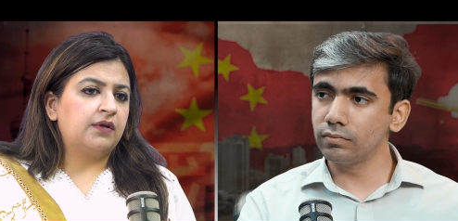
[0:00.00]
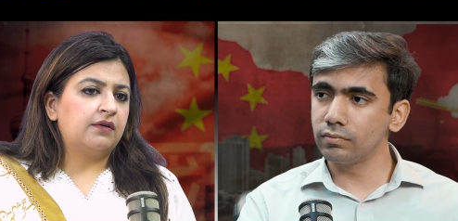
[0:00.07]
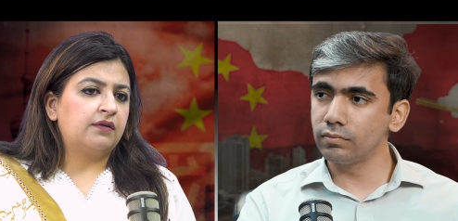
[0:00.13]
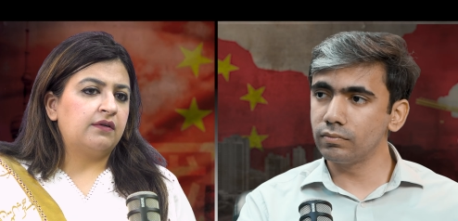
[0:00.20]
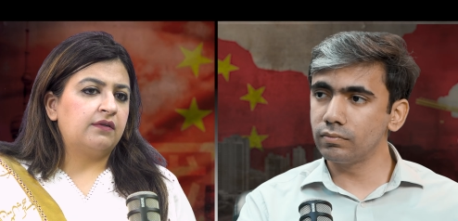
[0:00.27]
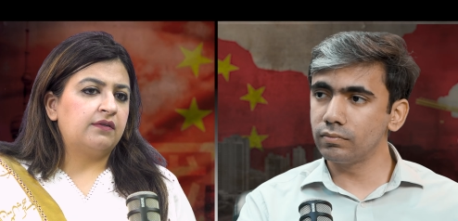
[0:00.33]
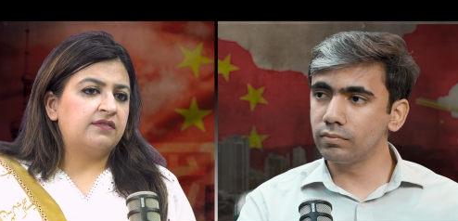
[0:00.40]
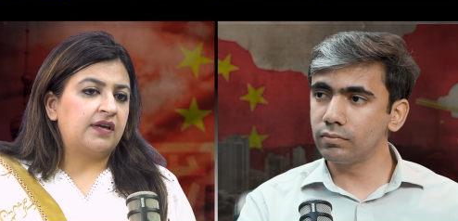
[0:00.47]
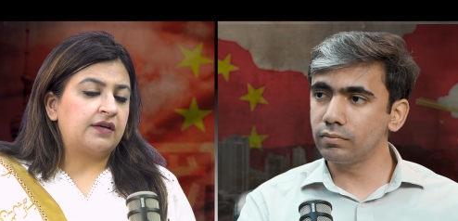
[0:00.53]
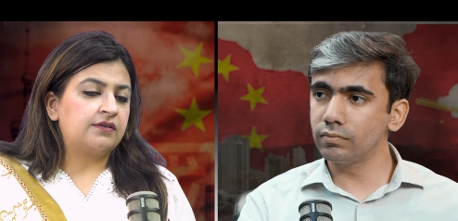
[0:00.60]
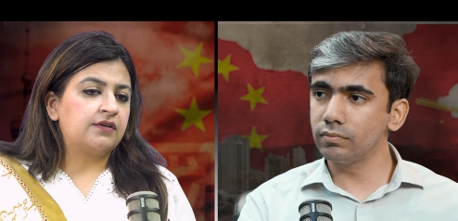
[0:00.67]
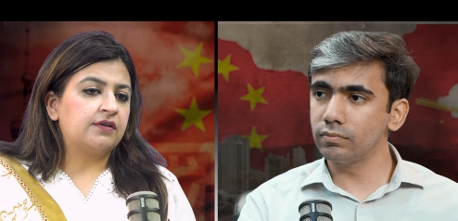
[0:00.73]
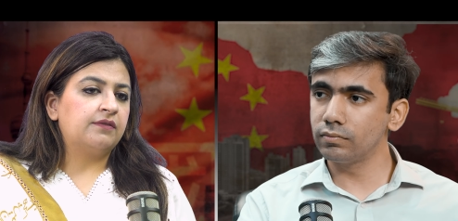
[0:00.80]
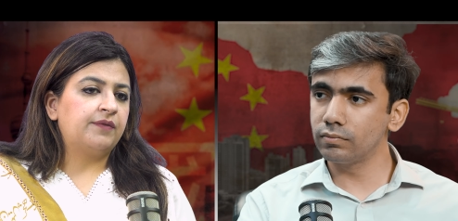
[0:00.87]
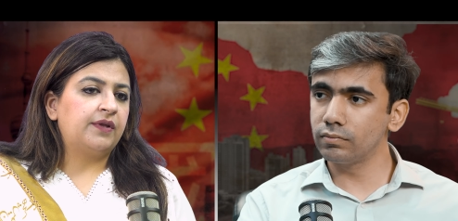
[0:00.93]
Speaker 1: uh,
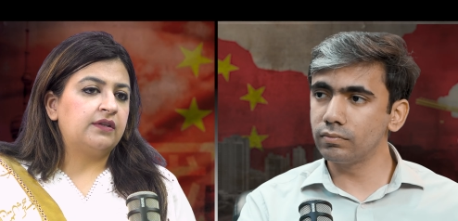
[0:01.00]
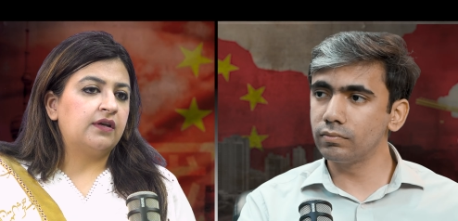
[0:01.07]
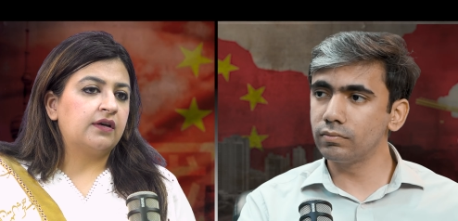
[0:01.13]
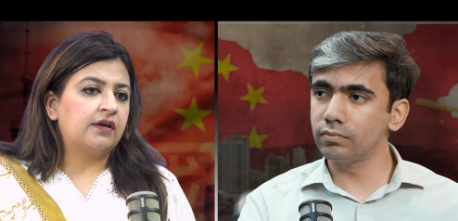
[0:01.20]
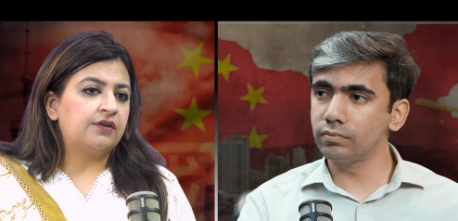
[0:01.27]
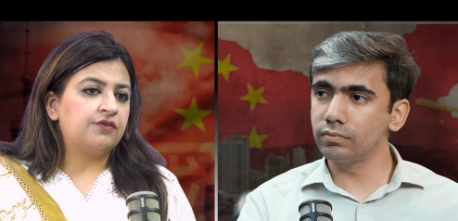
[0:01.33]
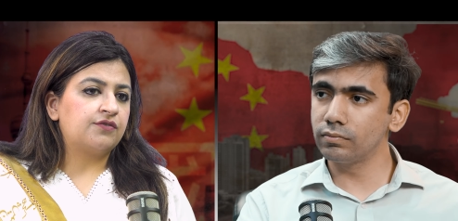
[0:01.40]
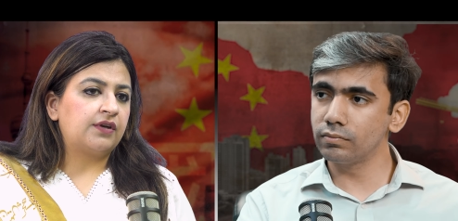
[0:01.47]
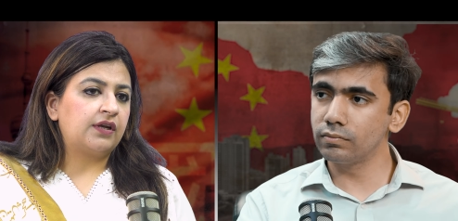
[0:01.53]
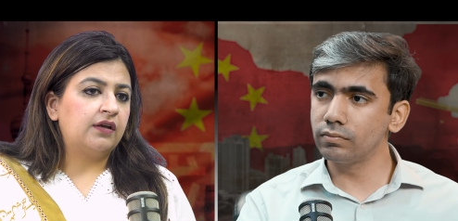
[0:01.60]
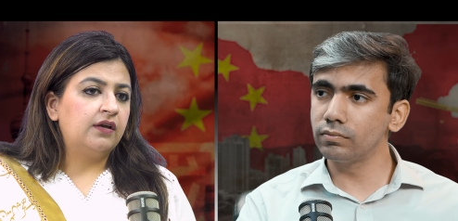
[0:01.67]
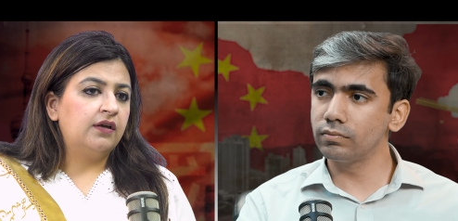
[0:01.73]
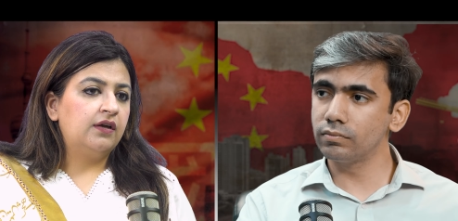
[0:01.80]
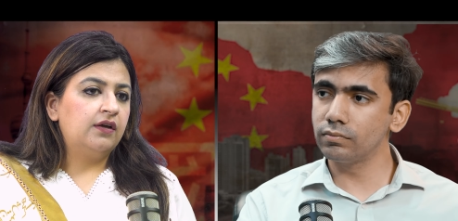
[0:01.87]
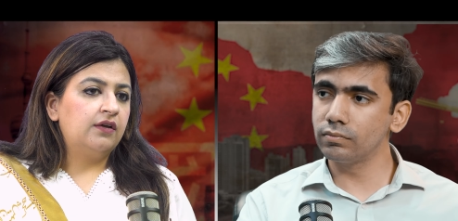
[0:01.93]
sector in their country